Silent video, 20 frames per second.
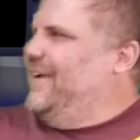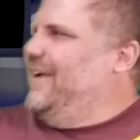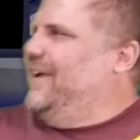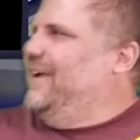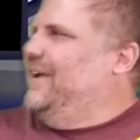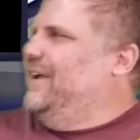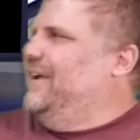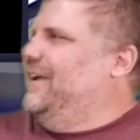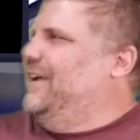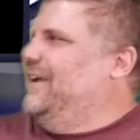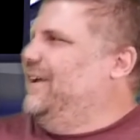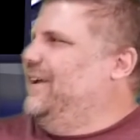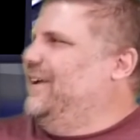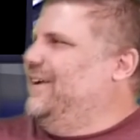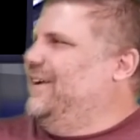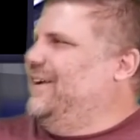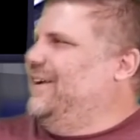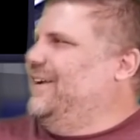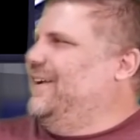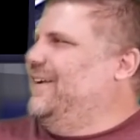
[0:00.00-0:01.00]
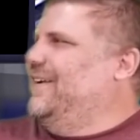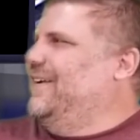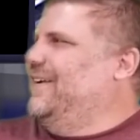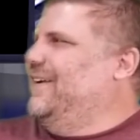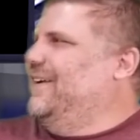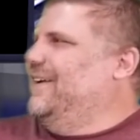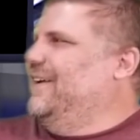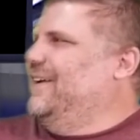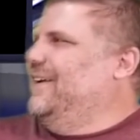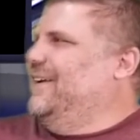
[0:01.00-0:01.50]

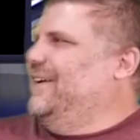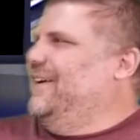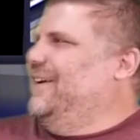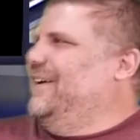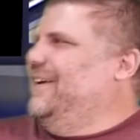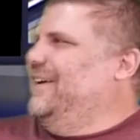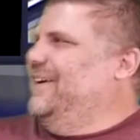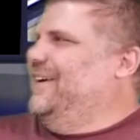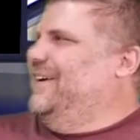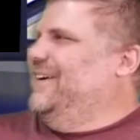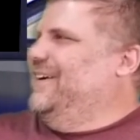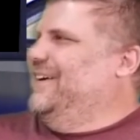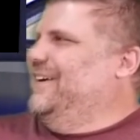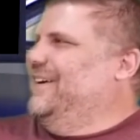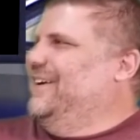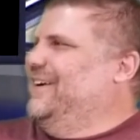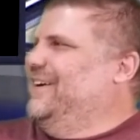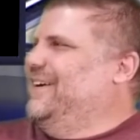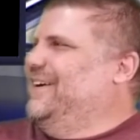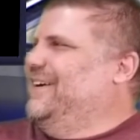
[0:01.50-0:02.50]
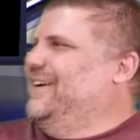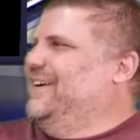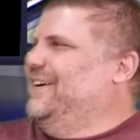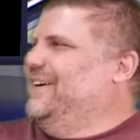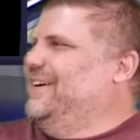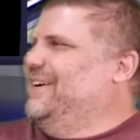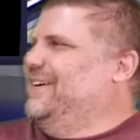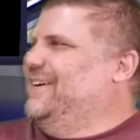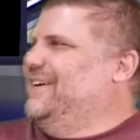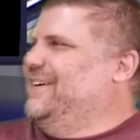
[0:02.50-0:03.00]

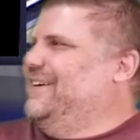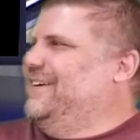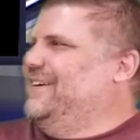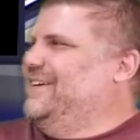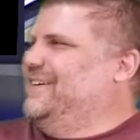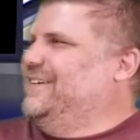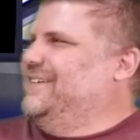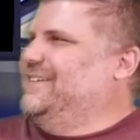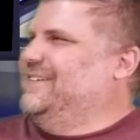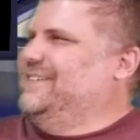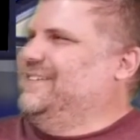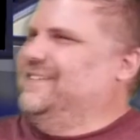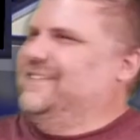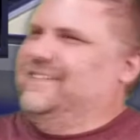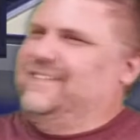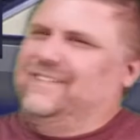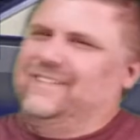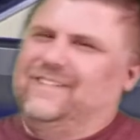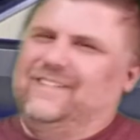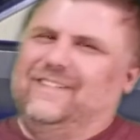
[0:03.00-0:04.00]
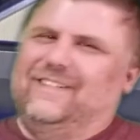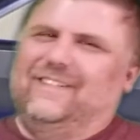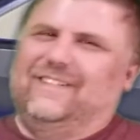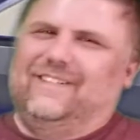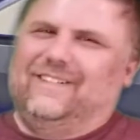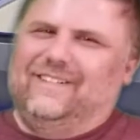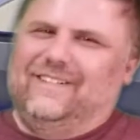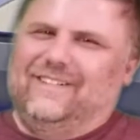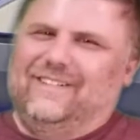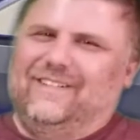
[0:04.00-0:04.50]

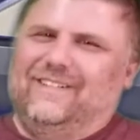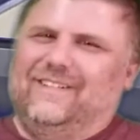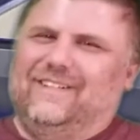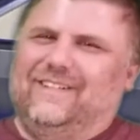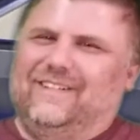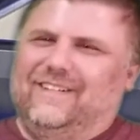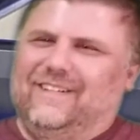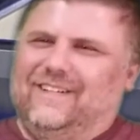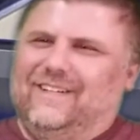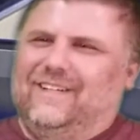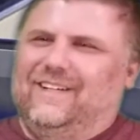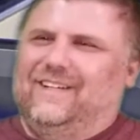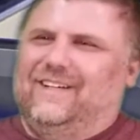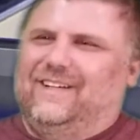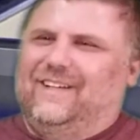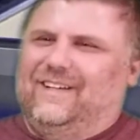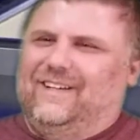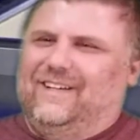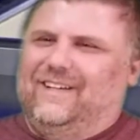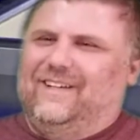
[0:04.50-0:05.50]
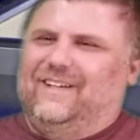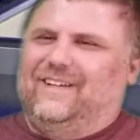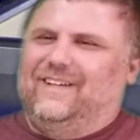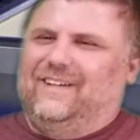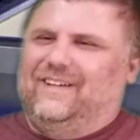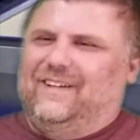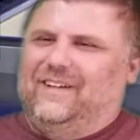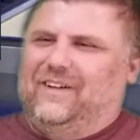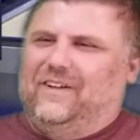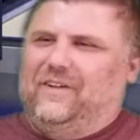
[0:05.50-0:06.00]

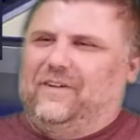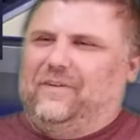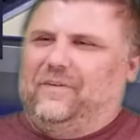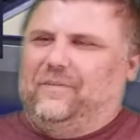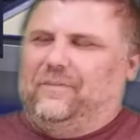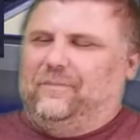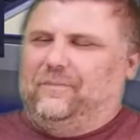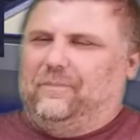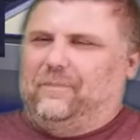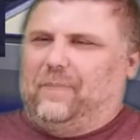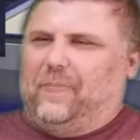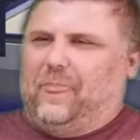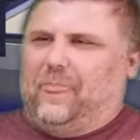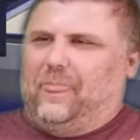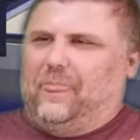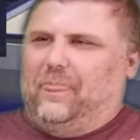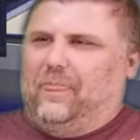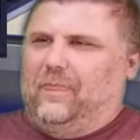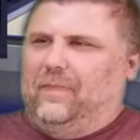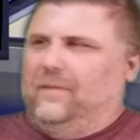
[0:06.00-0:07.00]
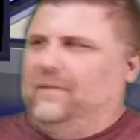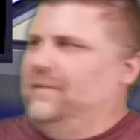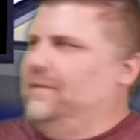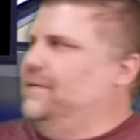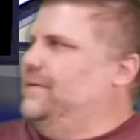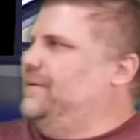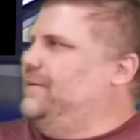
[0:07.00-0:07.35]
(silent)